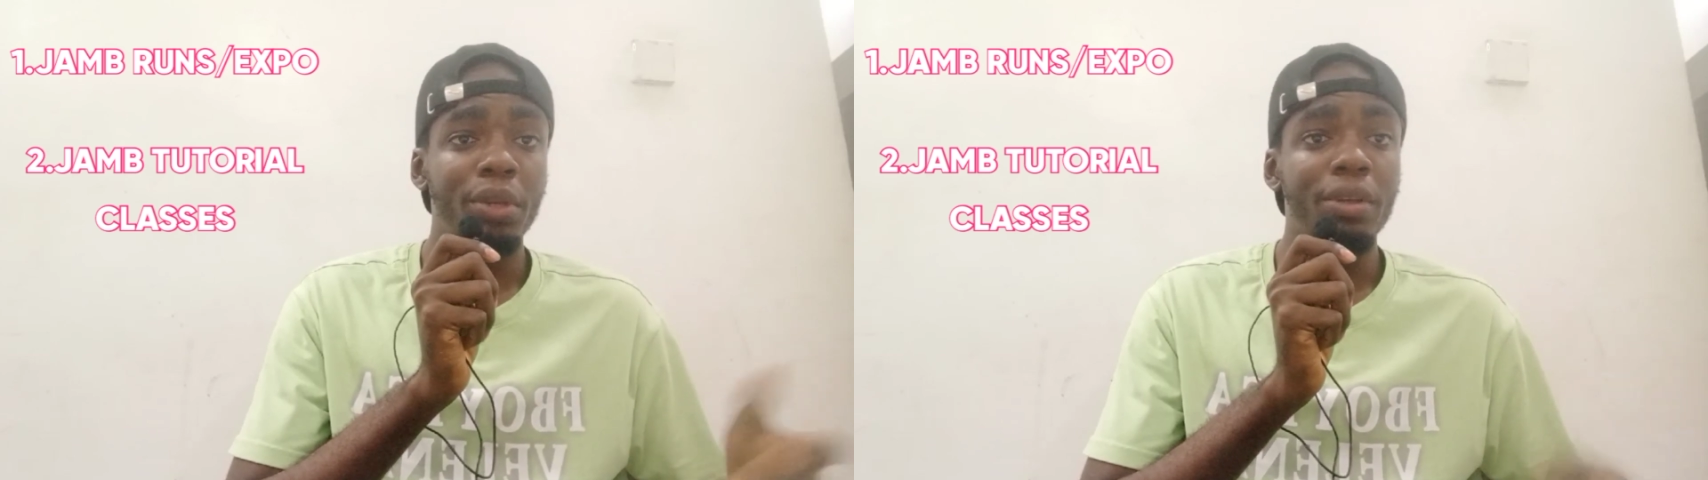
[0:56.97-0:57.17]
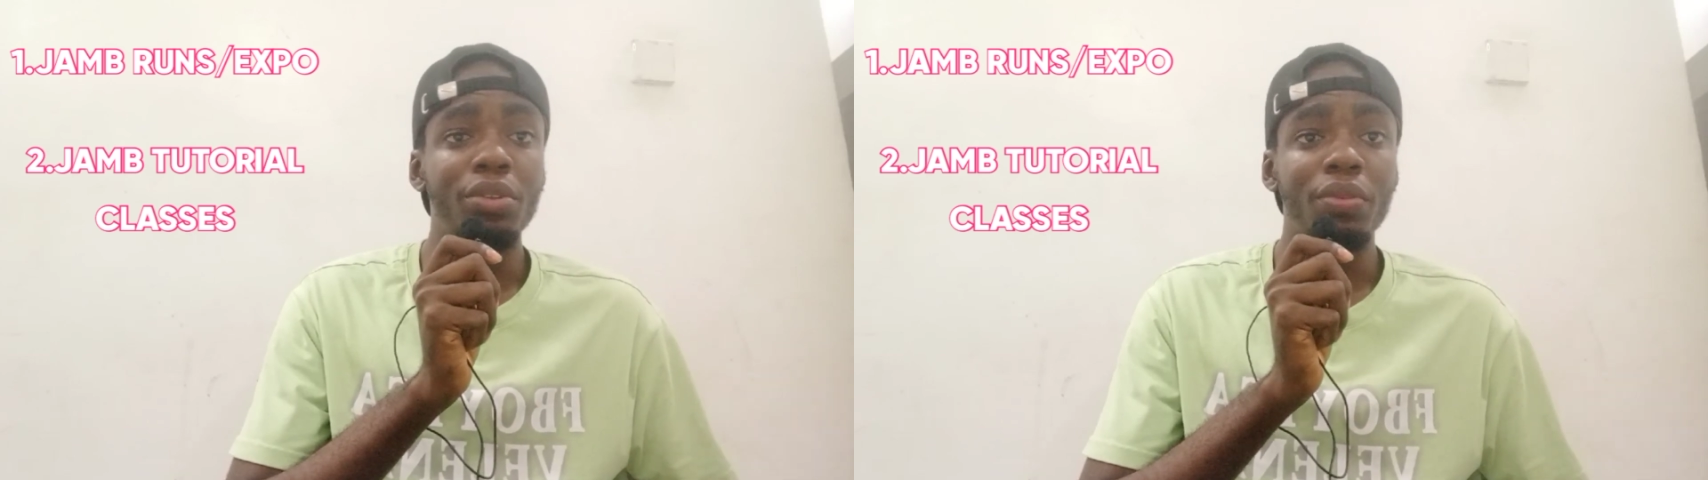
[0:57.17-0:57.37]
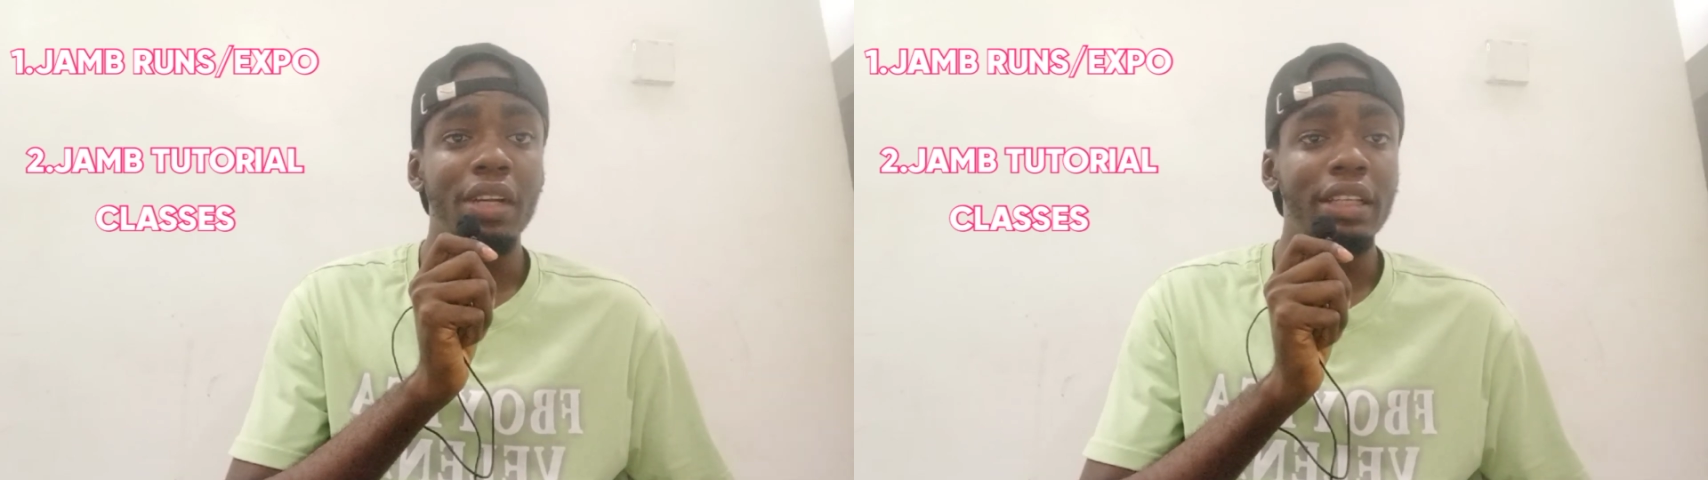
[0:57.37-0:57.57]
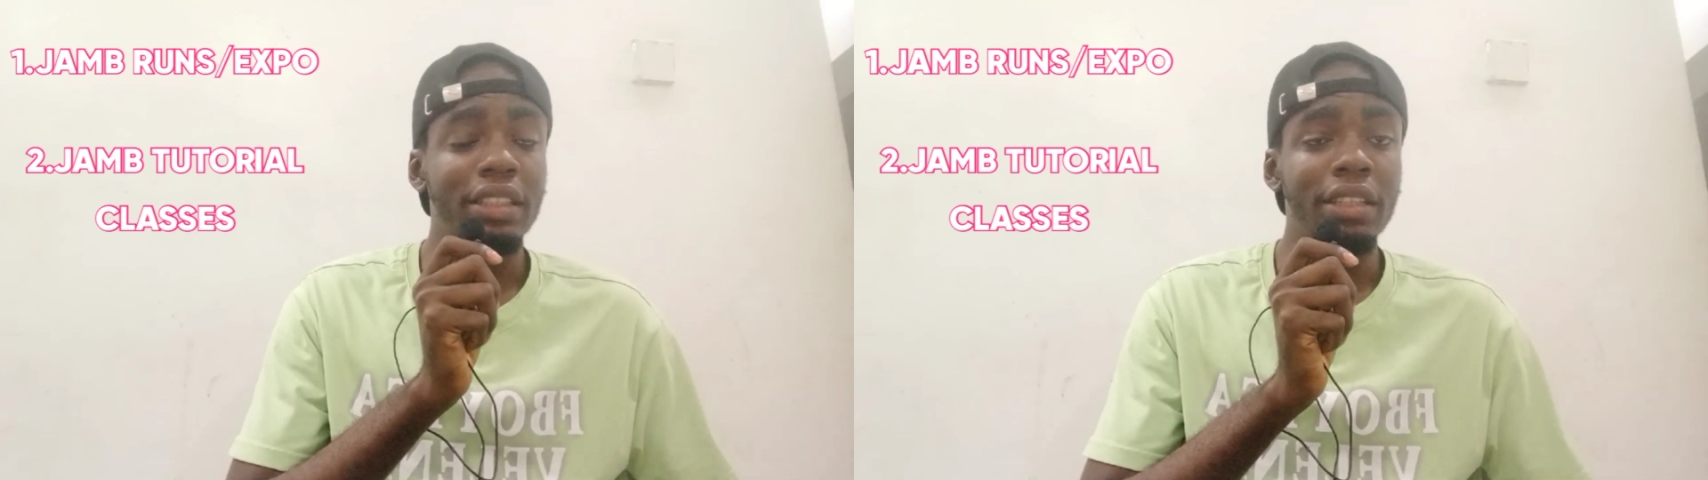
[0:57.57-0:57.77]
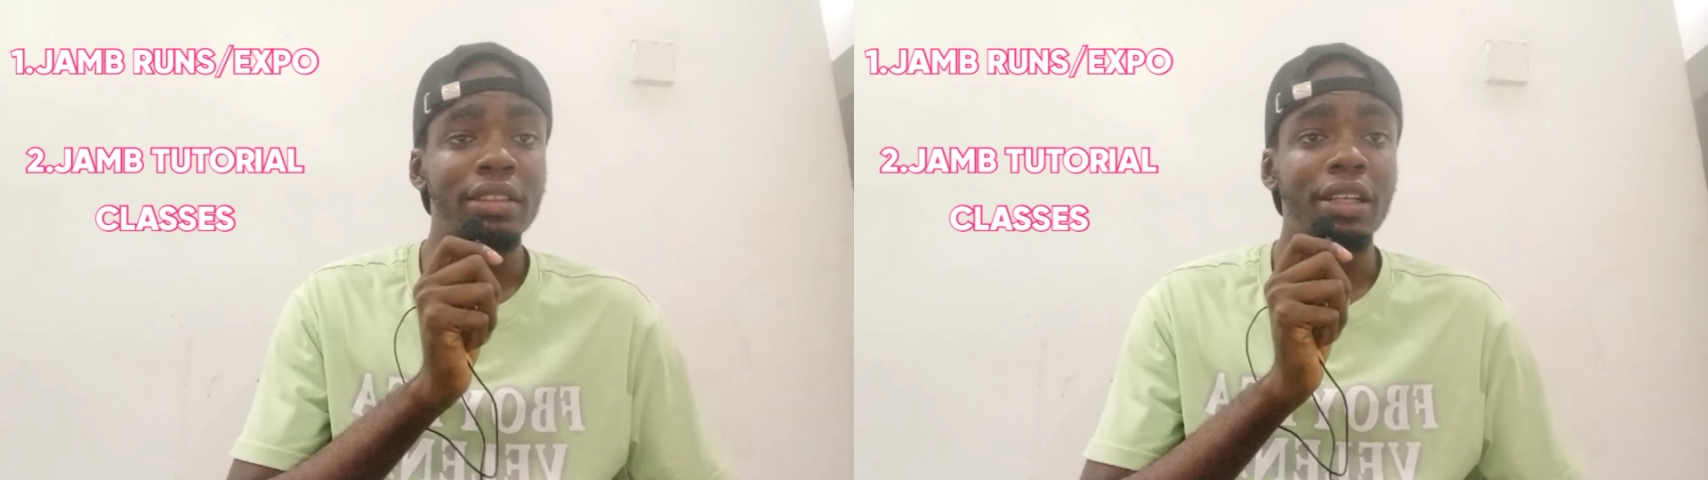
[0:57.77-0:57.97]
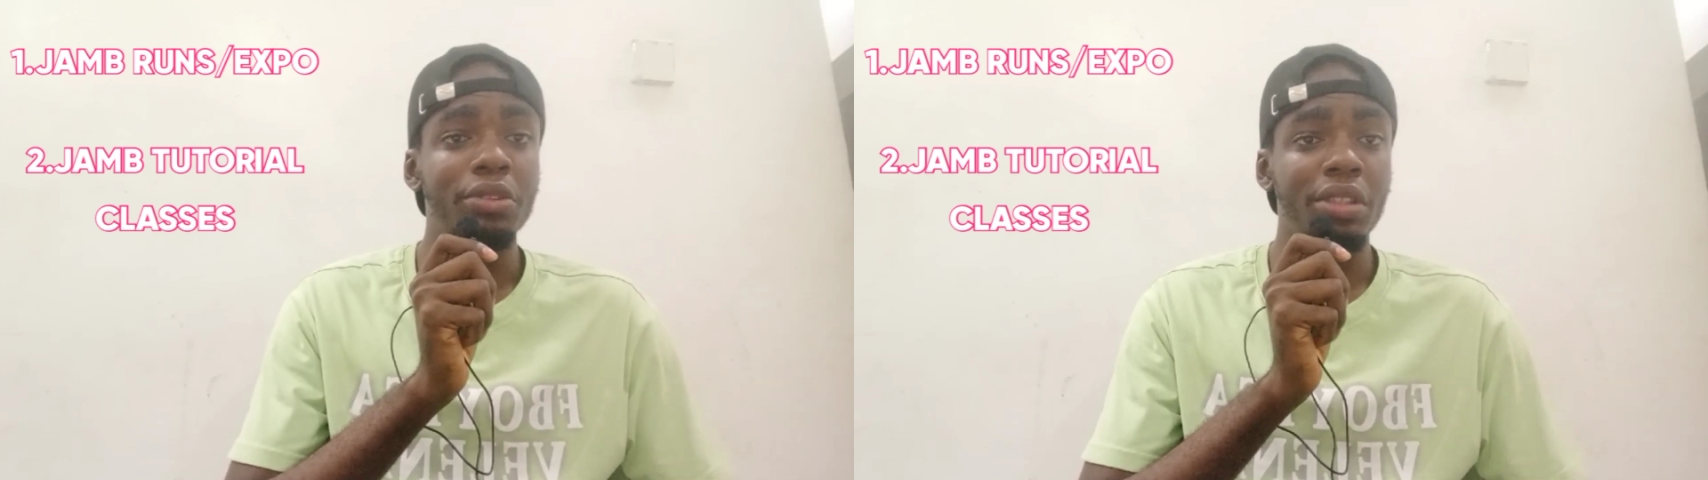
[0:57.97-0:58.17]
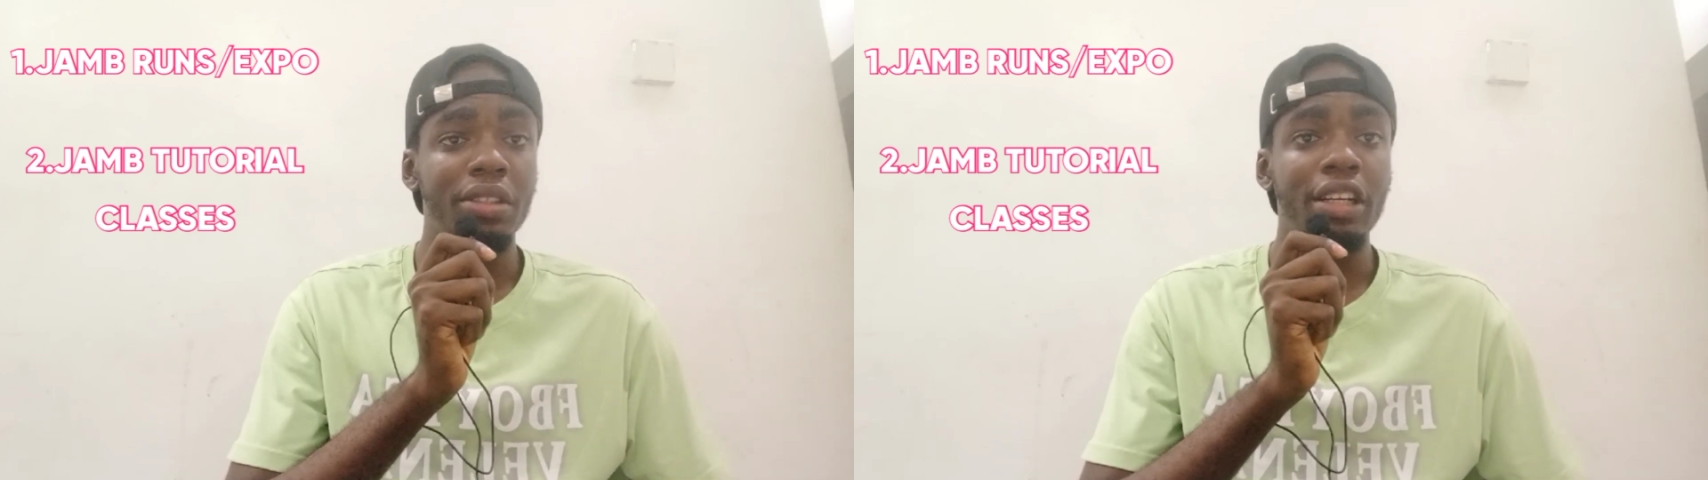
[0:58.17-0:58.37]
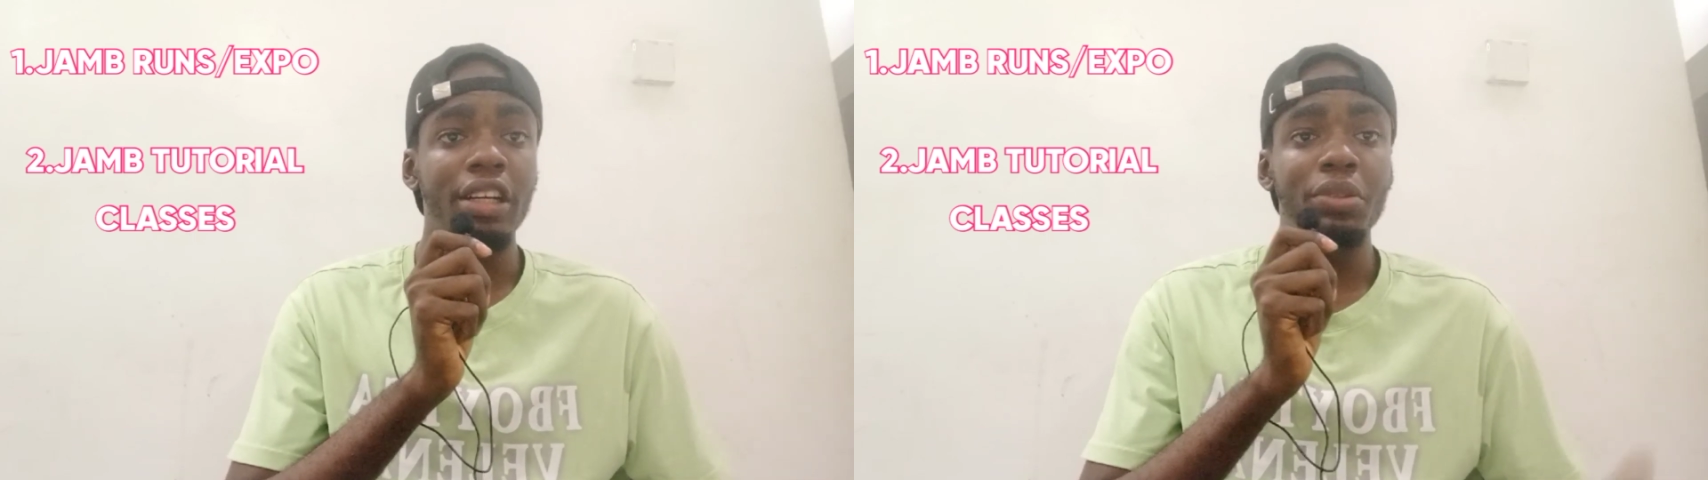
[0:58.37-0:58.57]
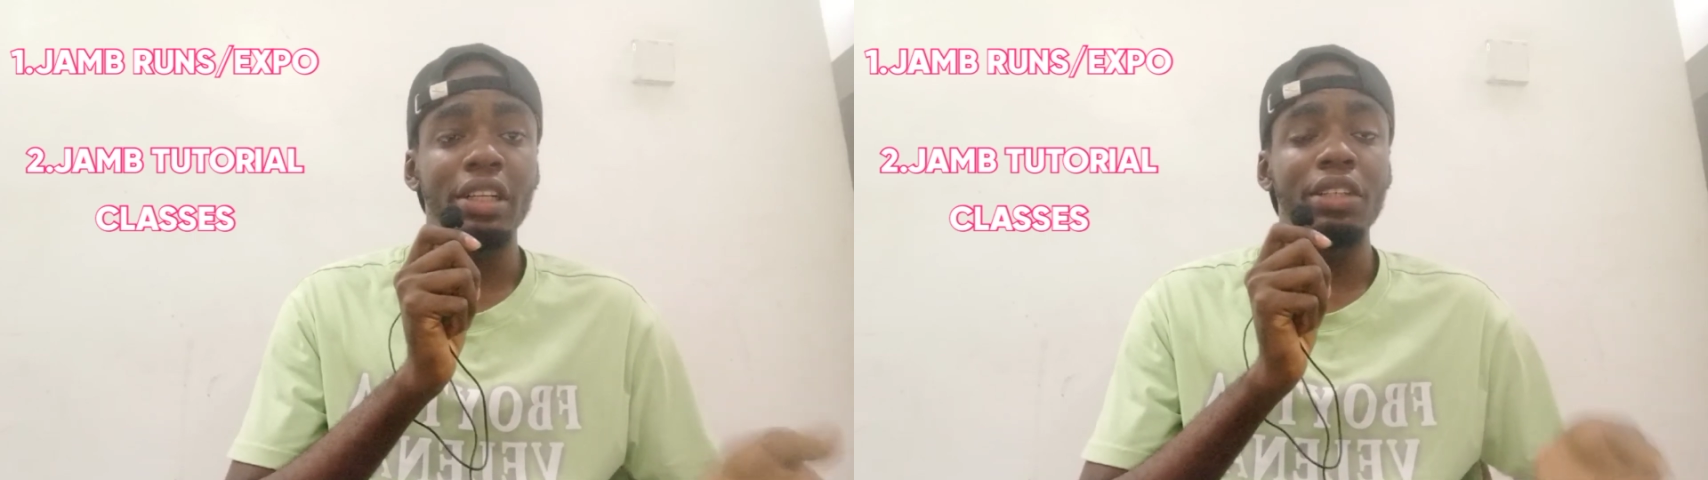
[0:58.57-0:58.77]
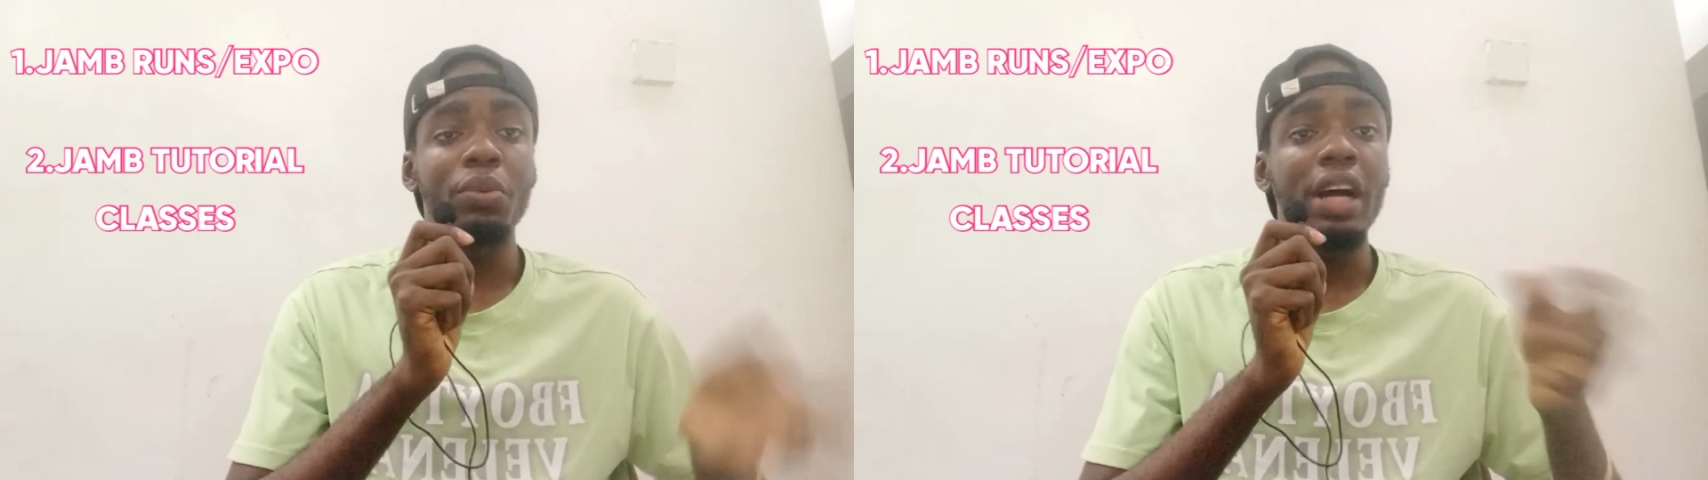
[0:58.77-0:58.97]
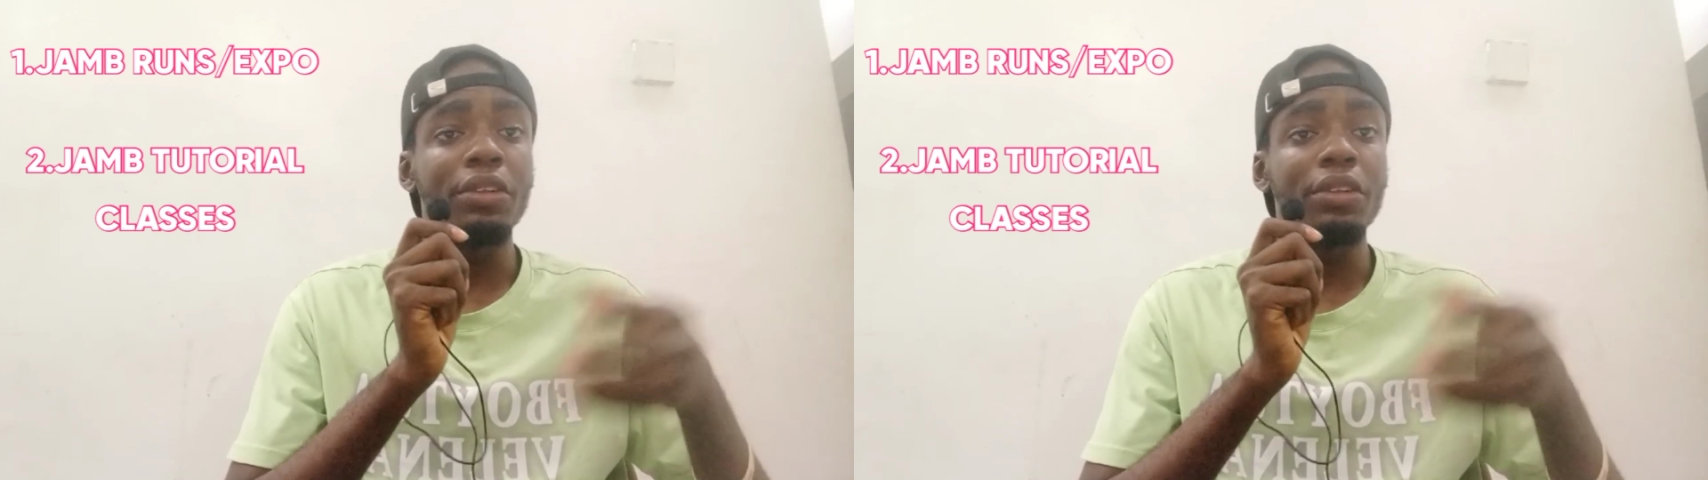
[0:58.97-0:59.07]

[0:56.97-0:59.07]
payment of like 10,000 naira so that they will